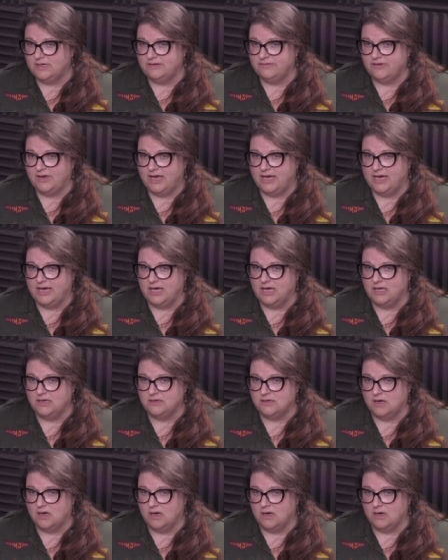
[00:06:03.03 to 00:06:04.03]
had
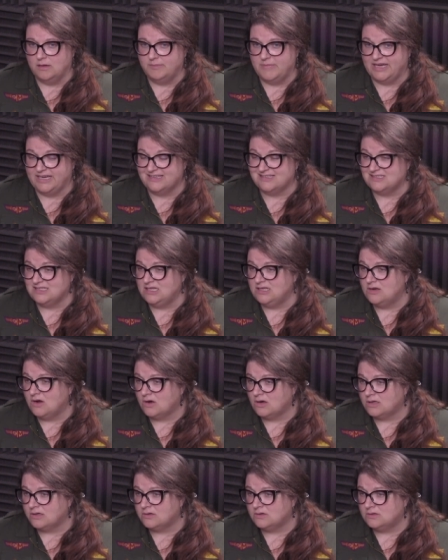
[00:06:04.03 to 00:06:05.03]
uh, magazine
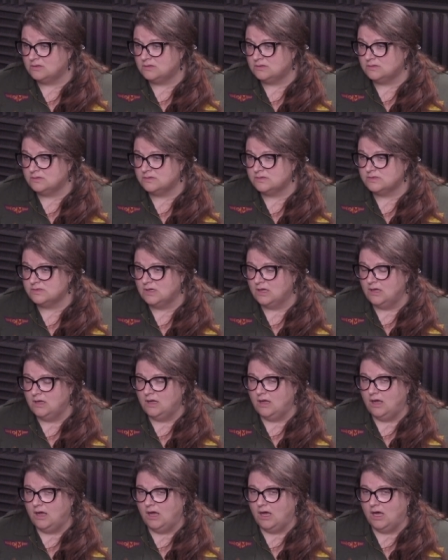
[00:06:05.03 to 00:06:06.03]
articles
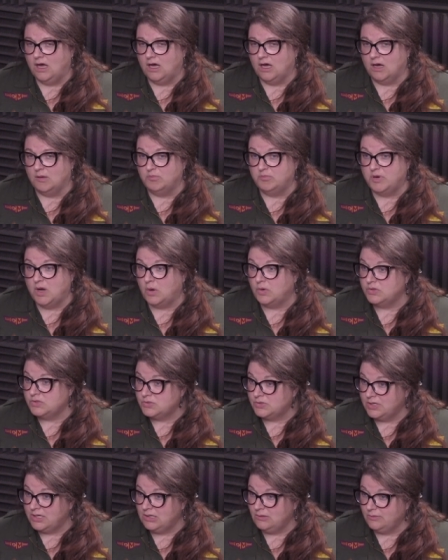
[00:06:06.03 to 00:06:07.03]
uh,
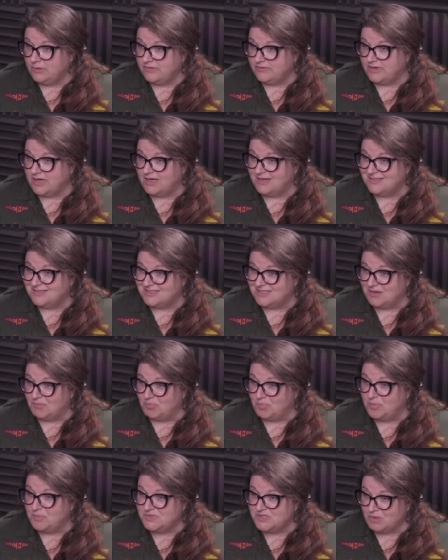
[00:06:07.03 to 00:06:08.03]
poetry. We've got some
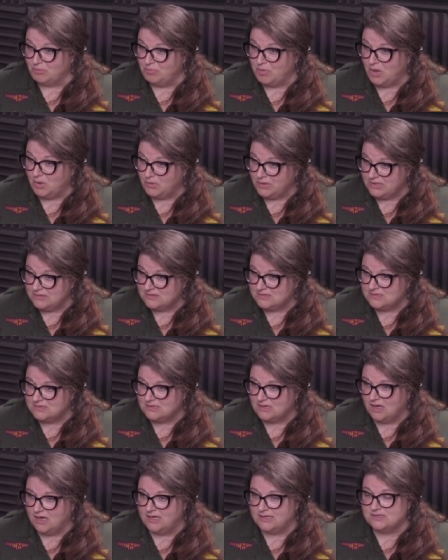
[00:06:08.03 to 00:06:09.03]
some poets
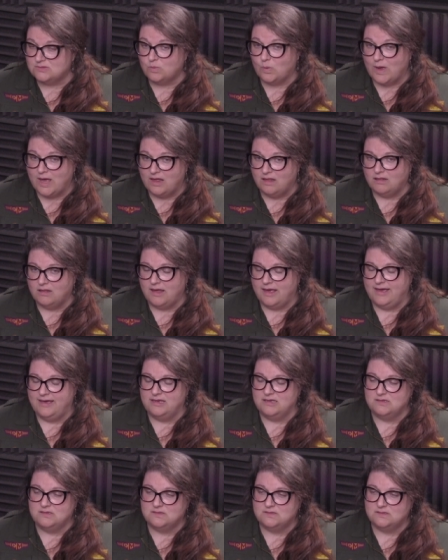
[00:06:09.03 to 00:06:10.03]
mm-hmm. as well
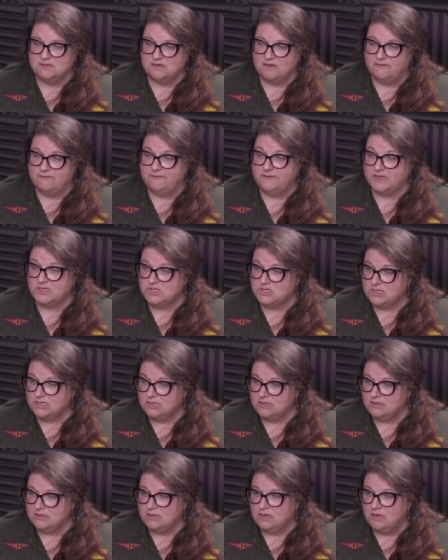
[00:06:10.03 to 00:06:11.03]
as
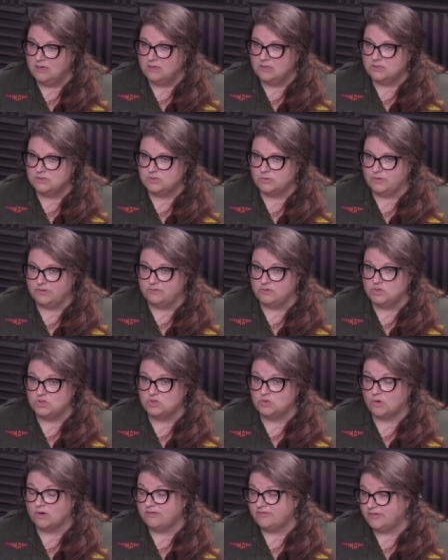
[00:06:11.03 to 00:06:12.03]
fiction. So we have
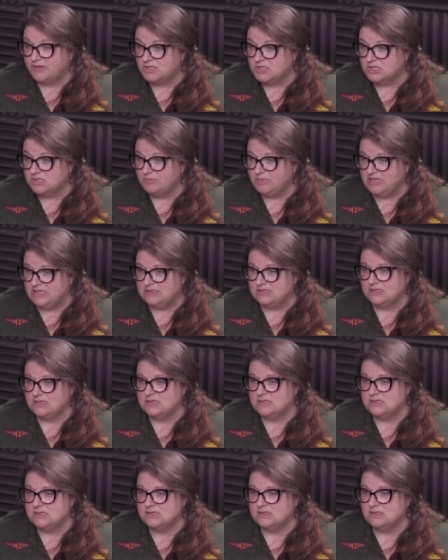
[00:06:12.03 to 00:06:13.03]
short fiction
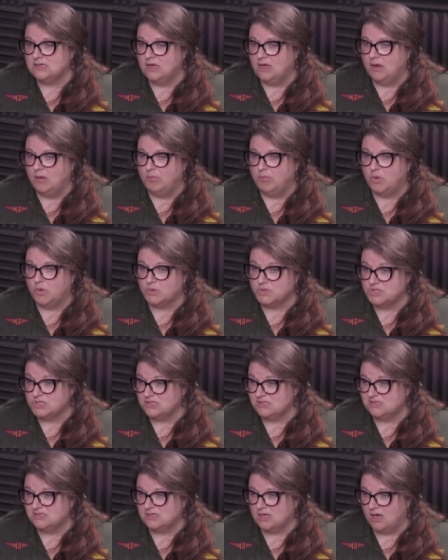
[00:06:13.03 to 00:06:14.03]
pieces,
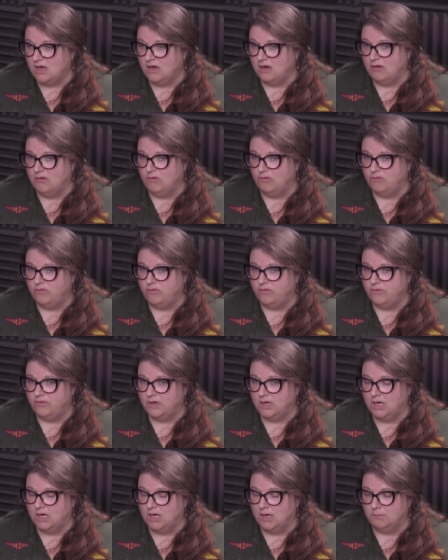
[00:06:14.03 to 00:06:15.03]
portions of
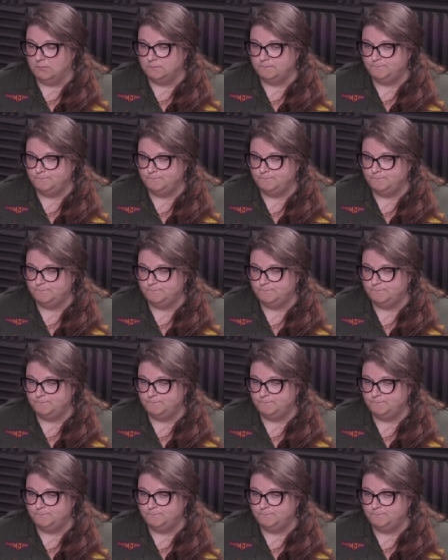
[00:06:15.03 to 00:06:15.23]
um,